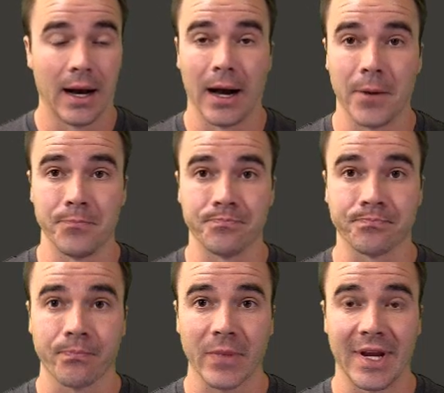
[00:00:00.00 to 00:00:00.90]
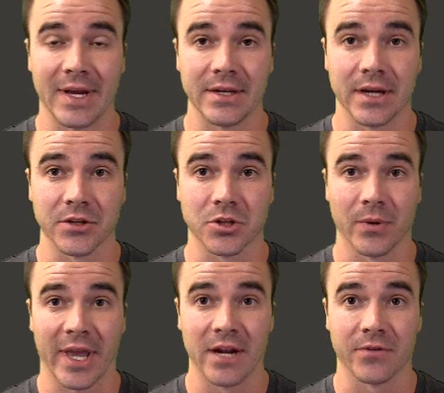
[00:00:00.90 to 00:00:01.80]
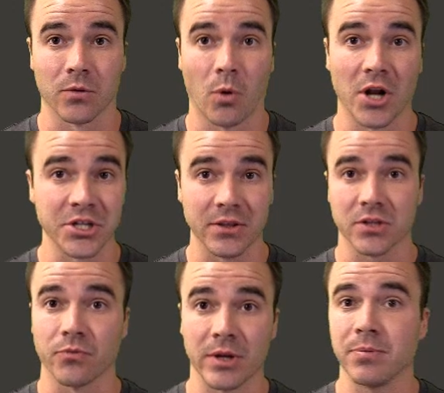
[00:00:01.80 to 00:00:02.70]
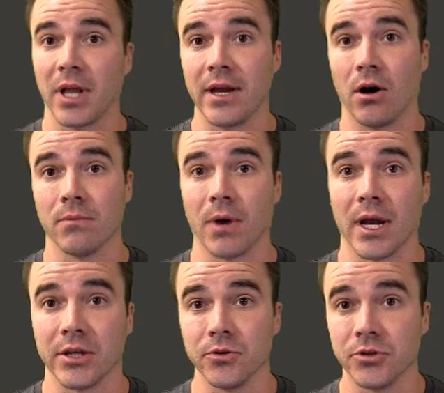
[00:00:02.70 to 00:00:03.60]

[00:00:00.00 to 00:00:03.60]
So again, if you're watching this replay on my